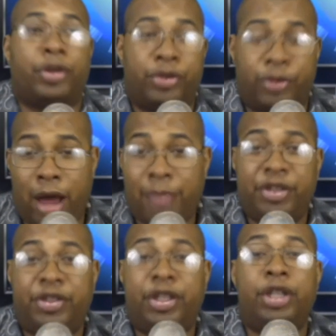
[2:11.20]
So I'ma
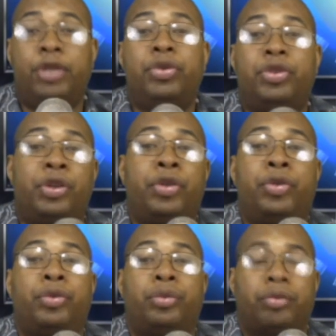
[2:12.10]
see you
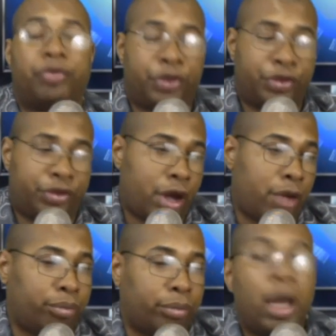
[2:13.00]
soon for
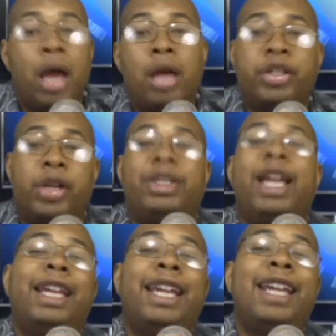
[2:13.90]
something. So
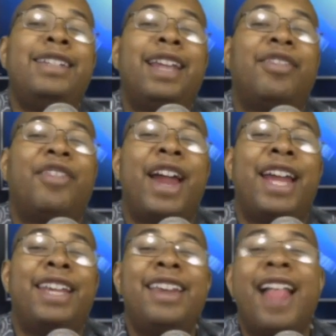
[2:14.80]
tell a kin, tell a
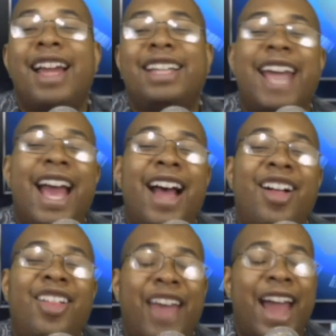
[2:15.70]
friend,
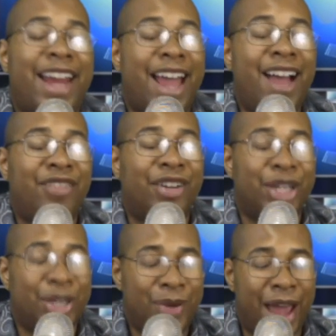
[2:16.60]
tell that heifer
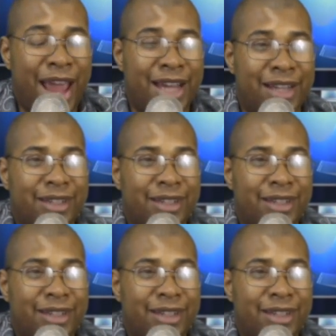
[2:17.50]
you hate.